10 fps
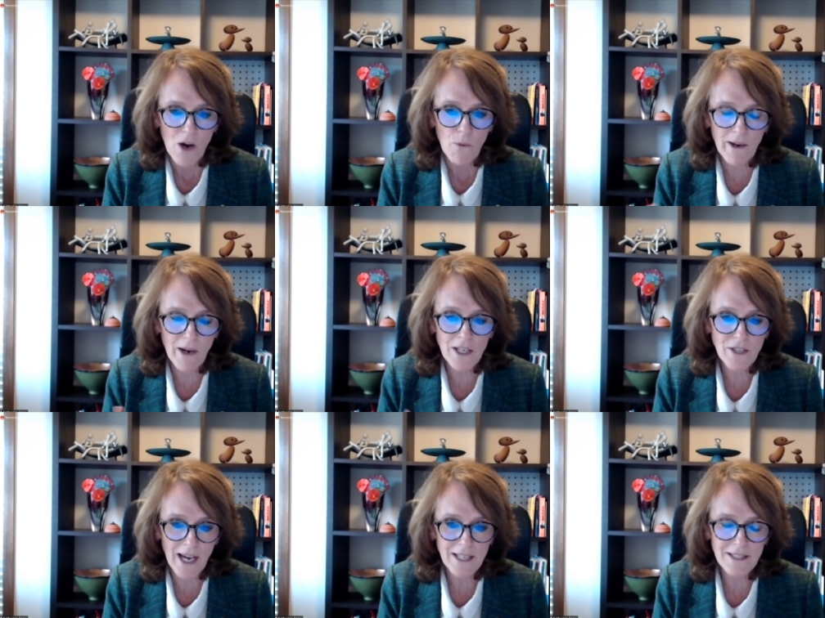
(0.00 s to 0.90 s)
we're going
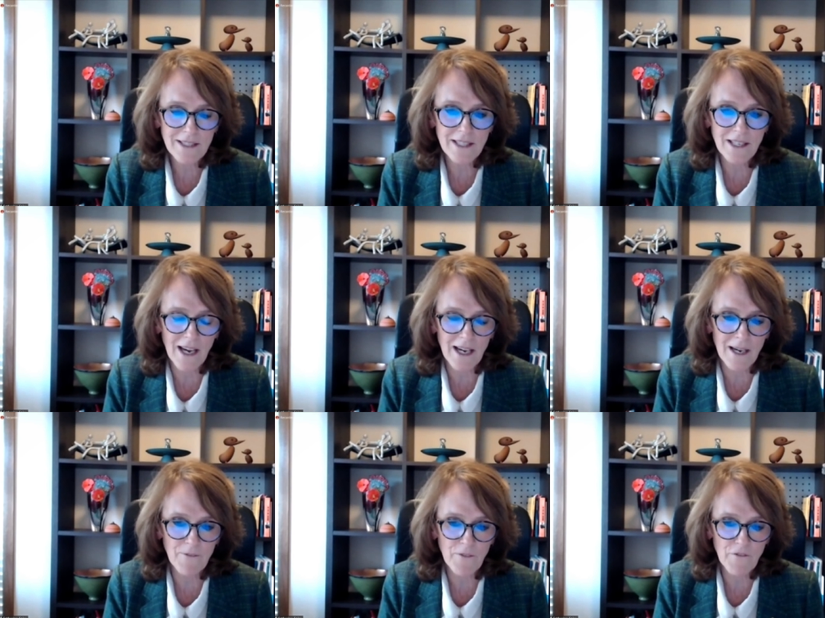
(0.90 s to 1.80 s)
to actually
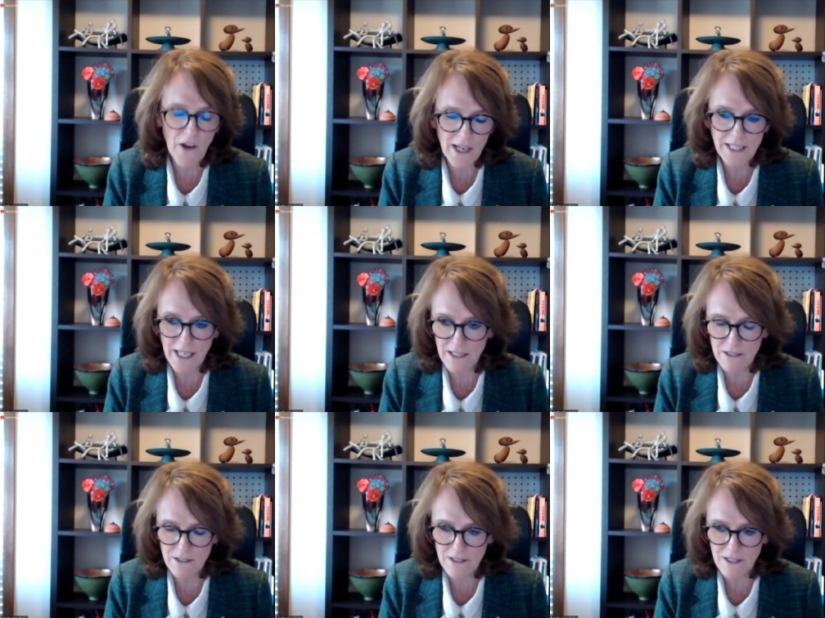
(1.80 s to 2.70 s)
um, find
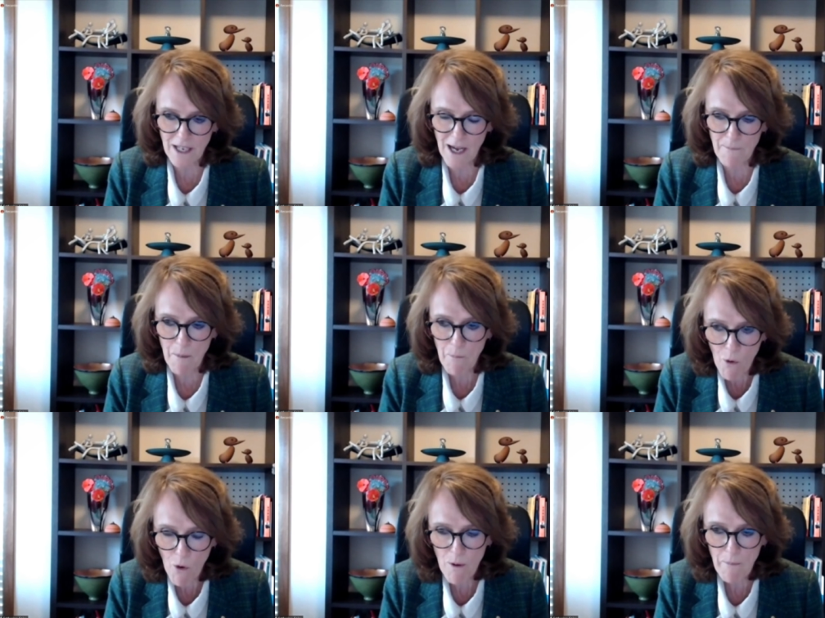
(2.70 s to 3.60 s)
out um,
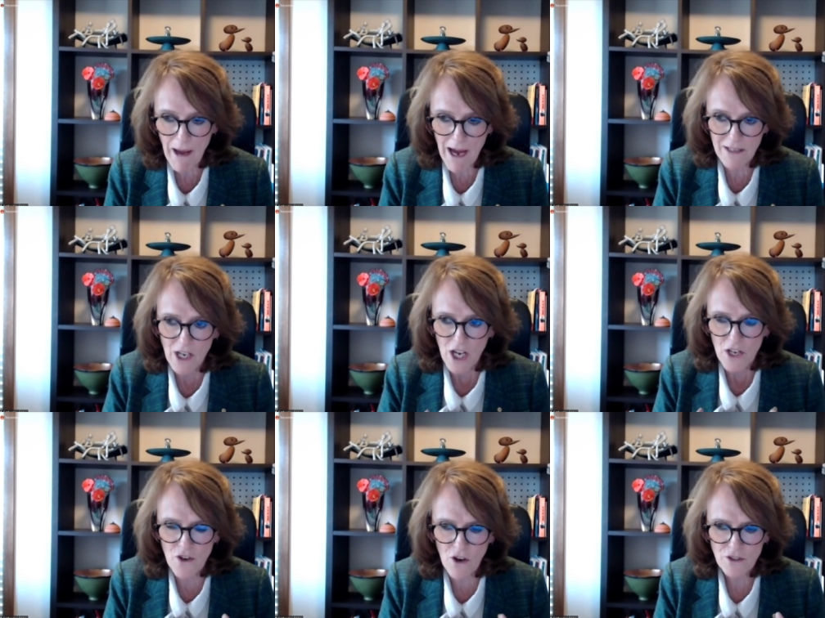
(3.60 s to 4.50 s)
more about
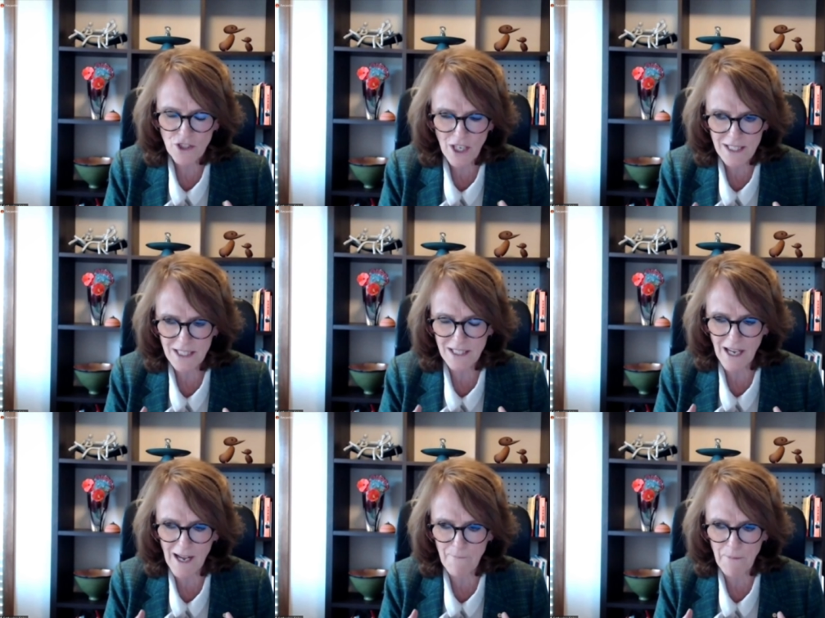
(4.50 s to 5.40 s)
not just
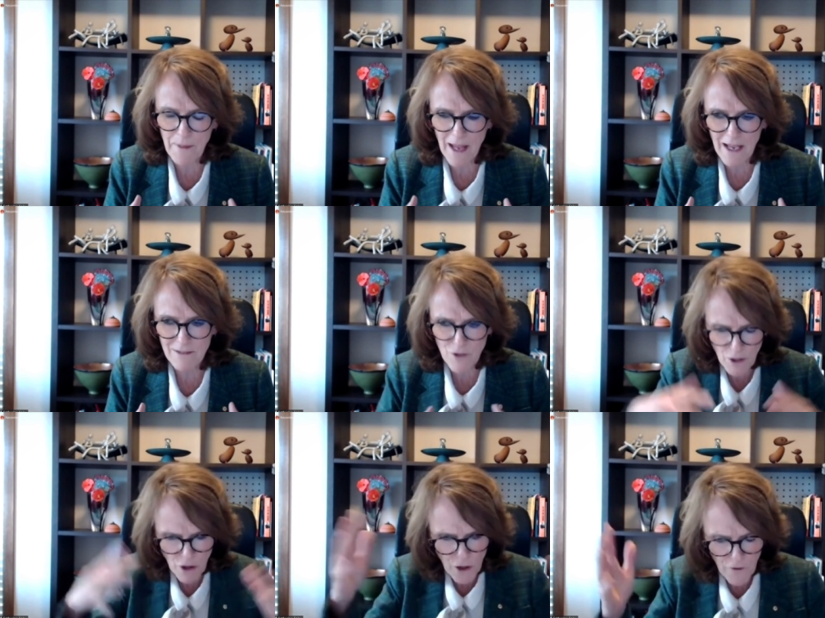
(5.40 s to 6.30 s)
um, the
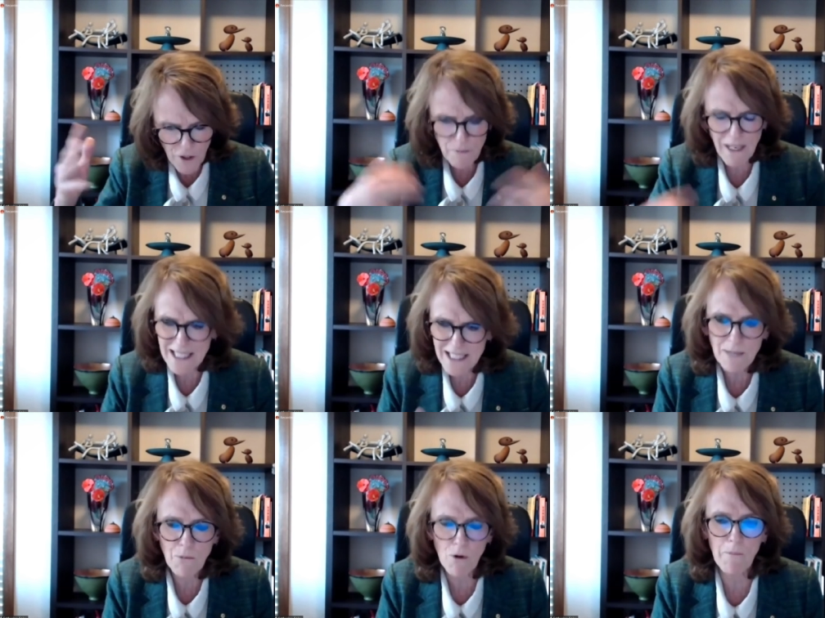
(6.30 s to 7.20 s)
universe, but actually
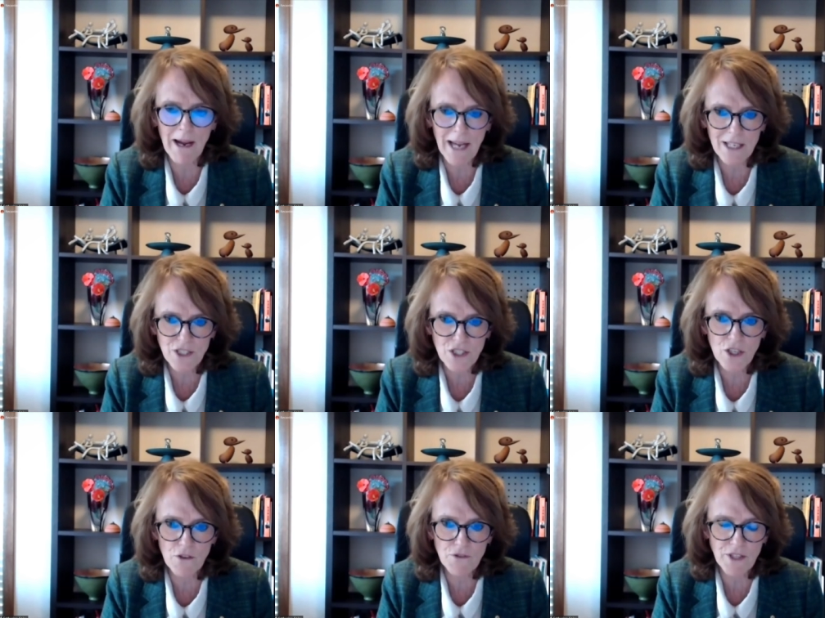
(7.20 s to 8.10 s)
more about
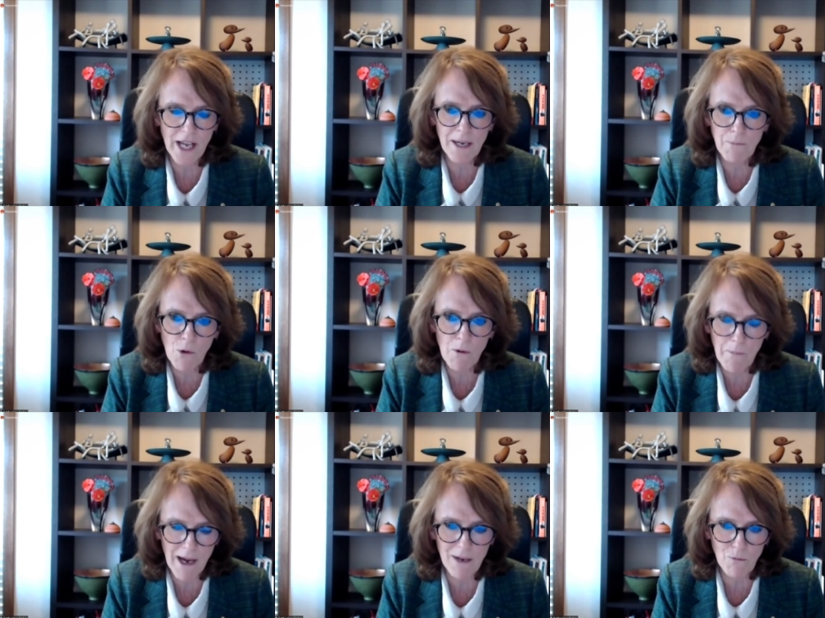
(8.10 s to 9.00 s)
ourselves and more
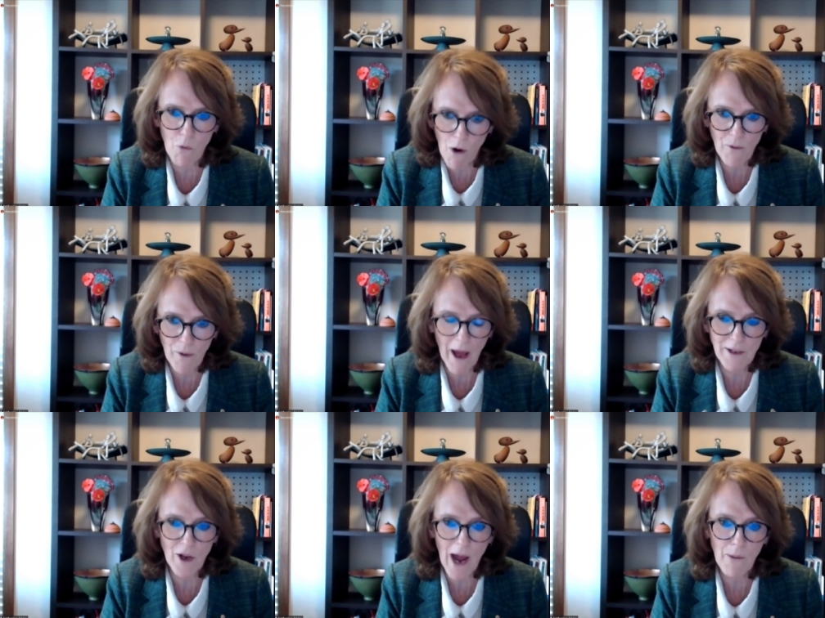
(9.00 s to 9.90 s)
about what
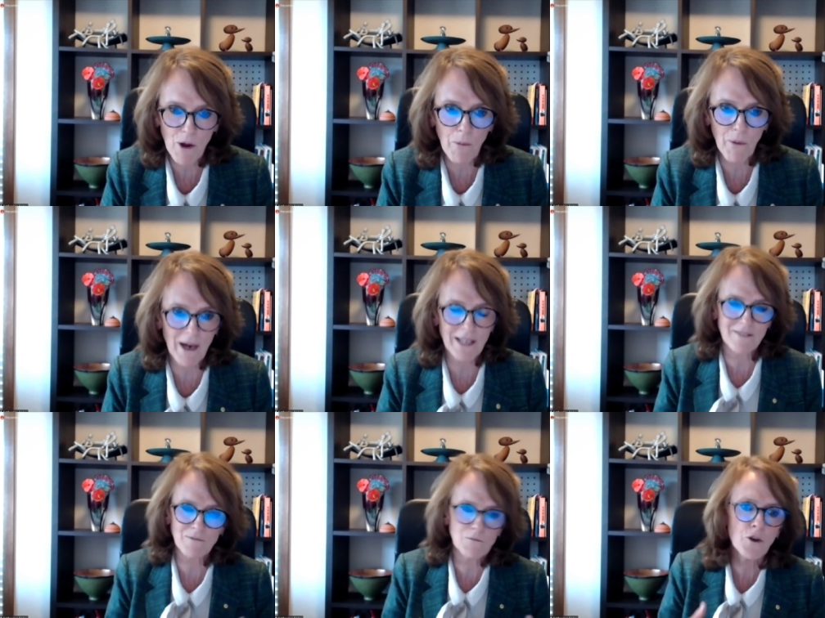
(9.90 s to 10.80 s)
you know how we operate
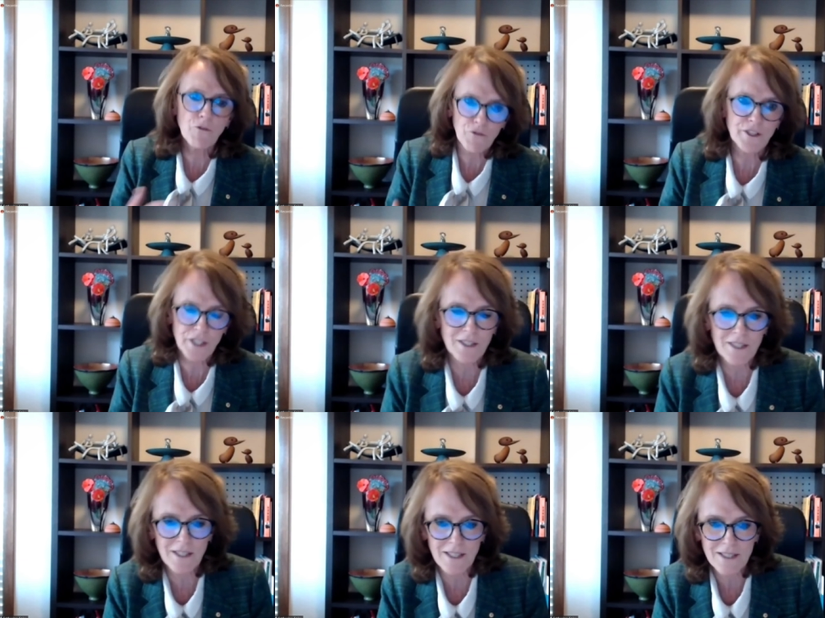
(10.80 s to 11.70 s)
in new physics, I
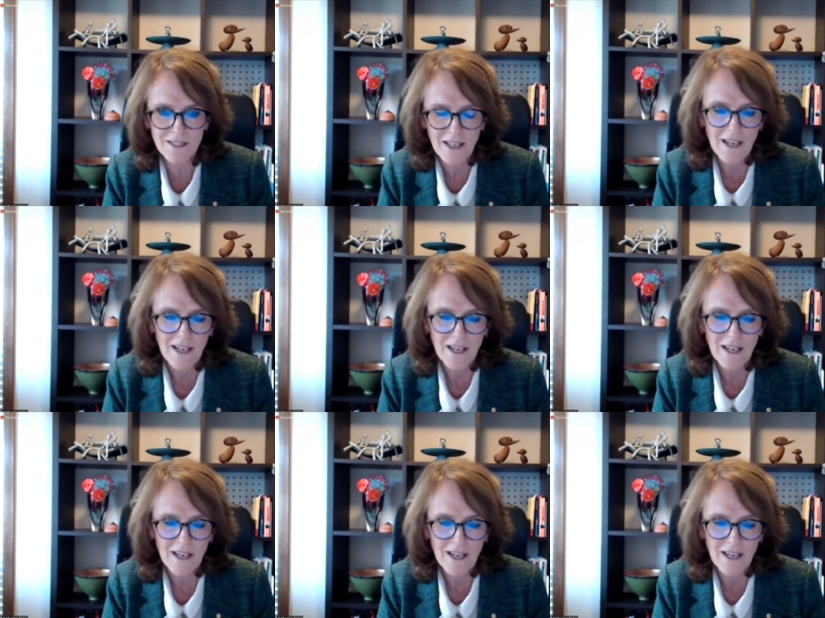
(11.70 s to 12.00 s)
guess.